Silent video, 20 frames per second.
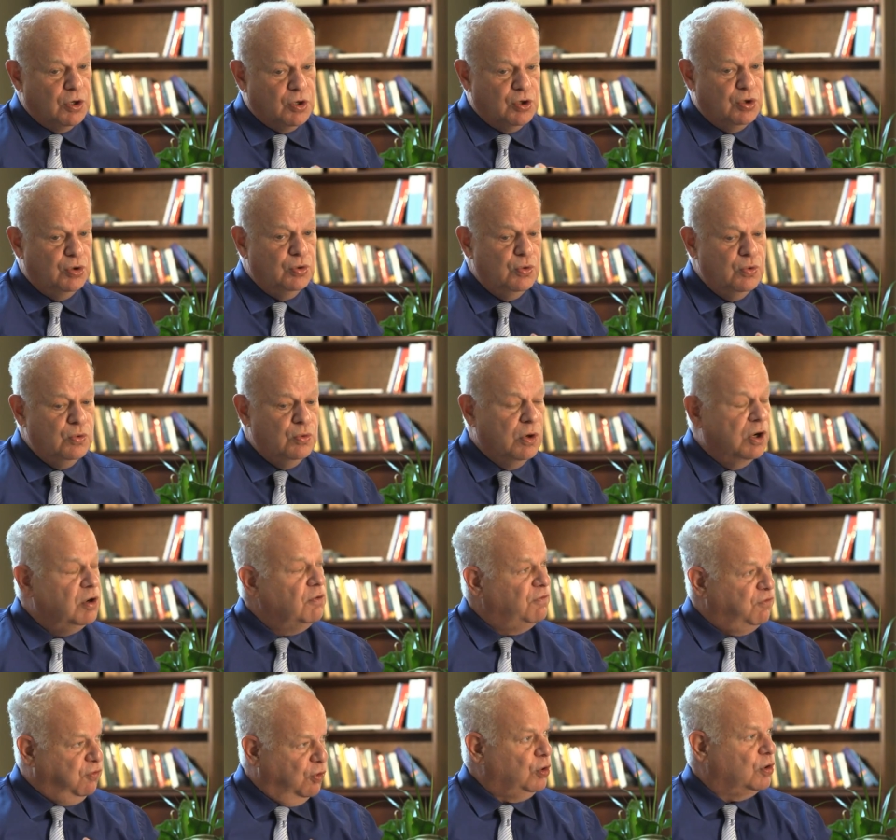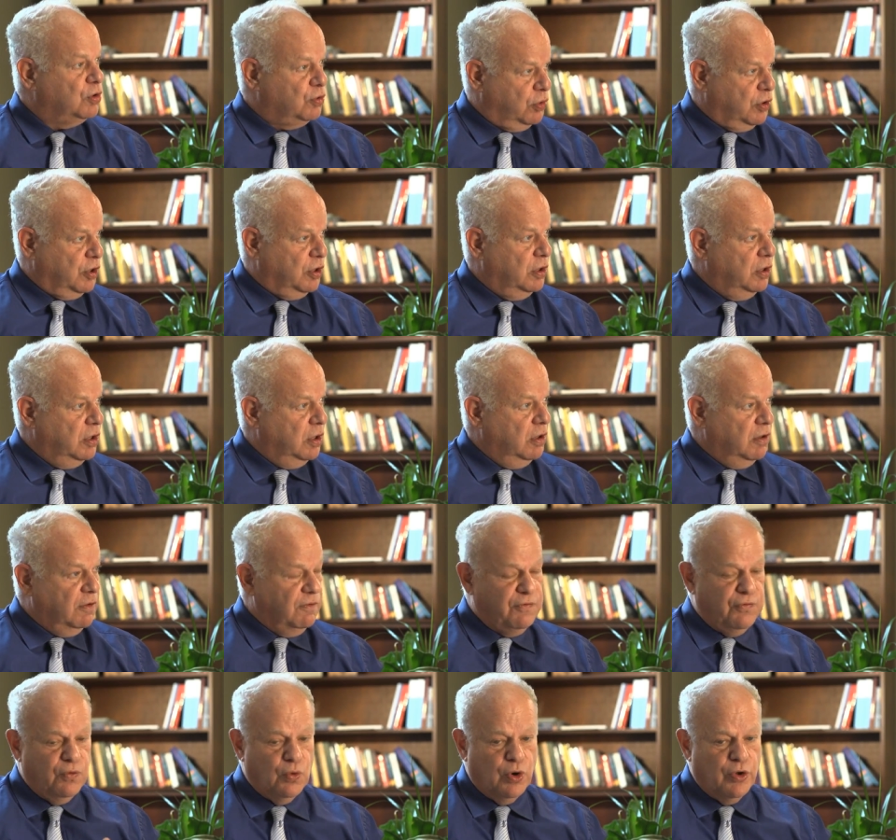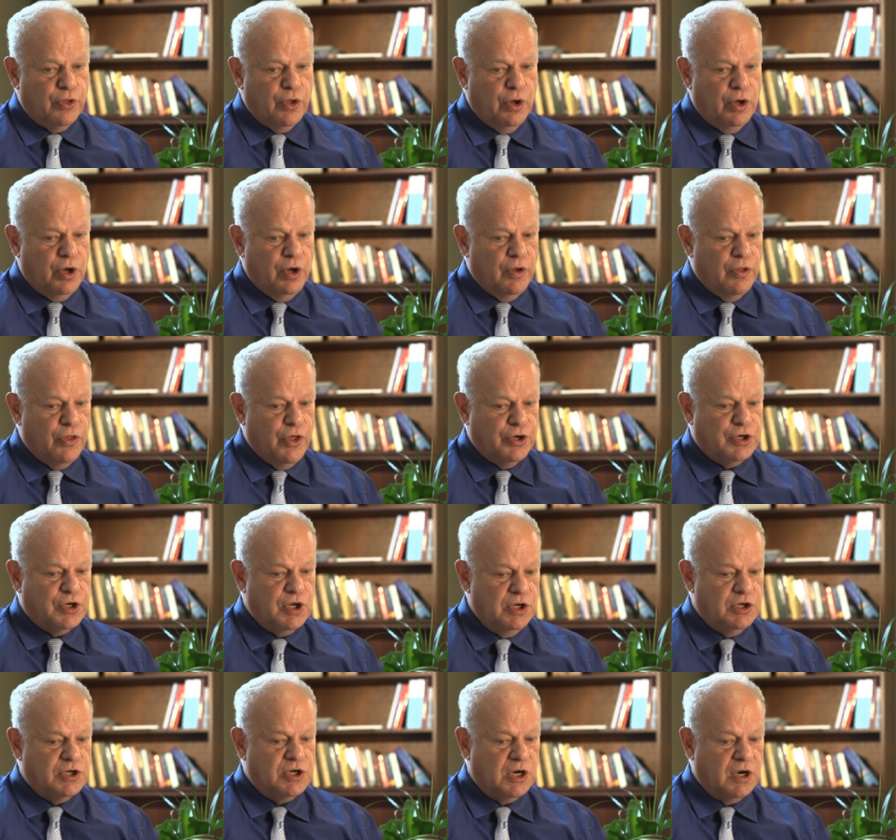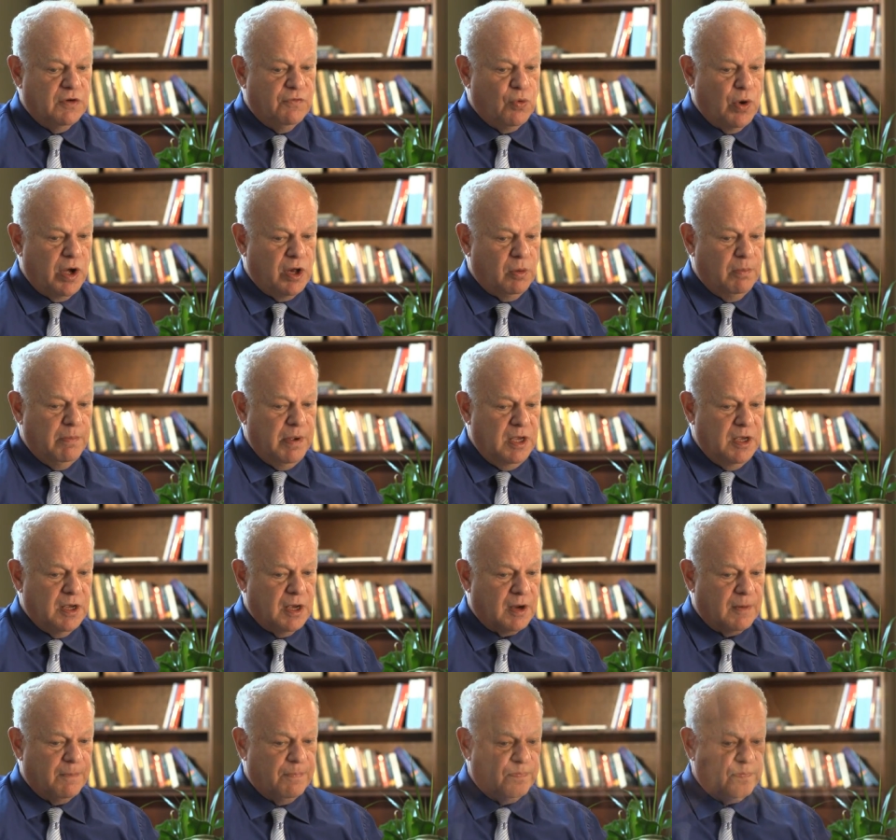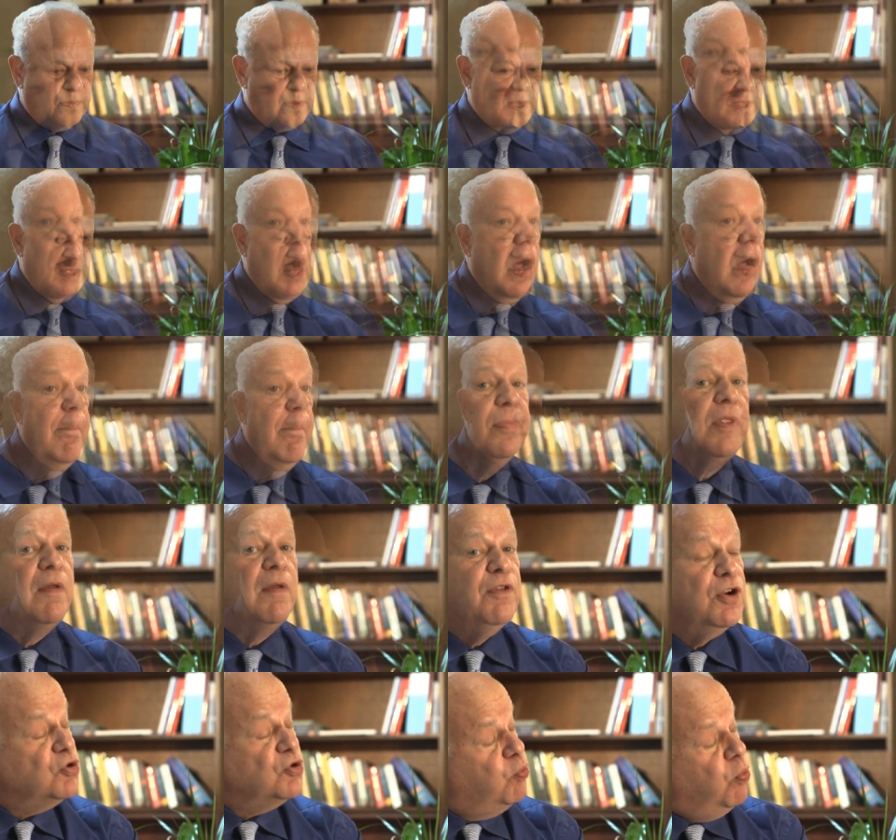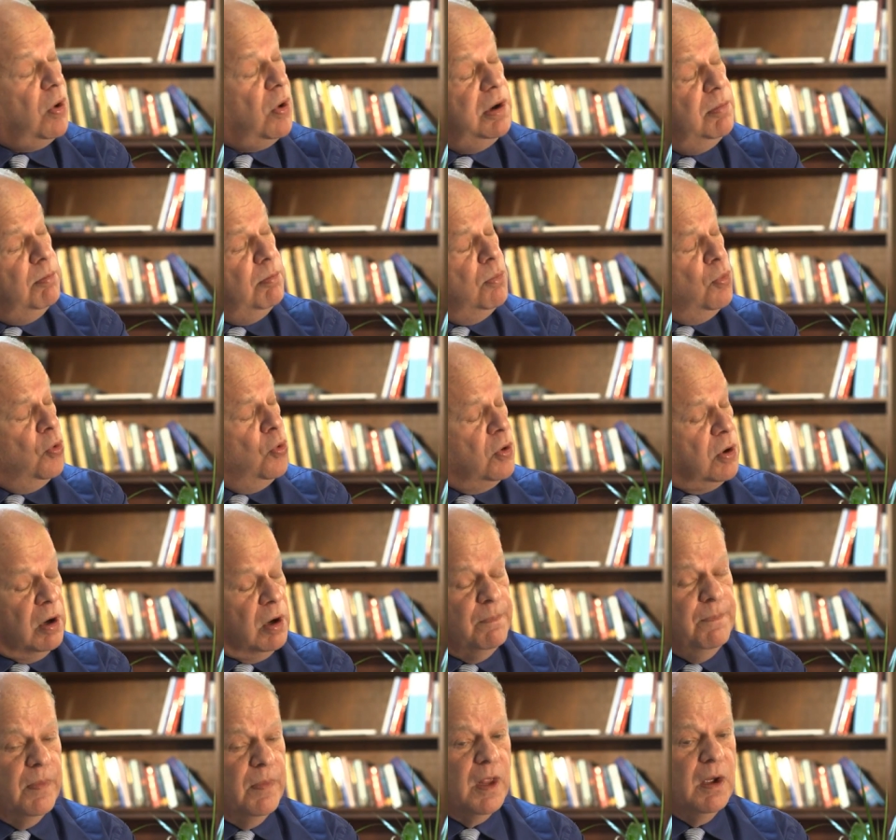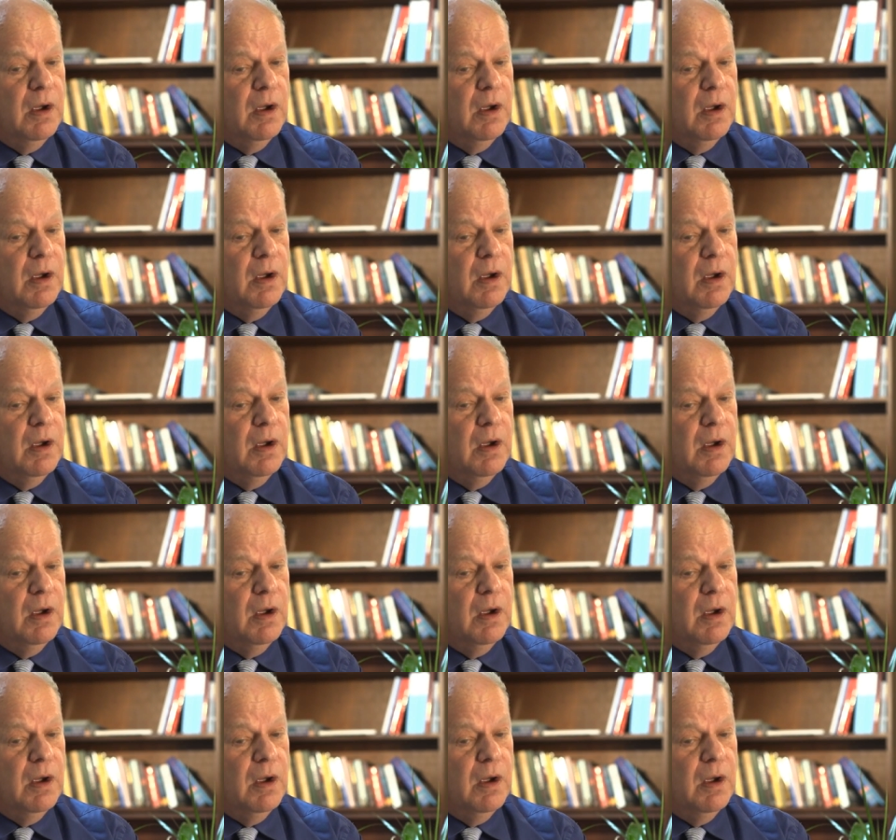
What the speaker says: two fulcra for the teaching of well-being. And there's one more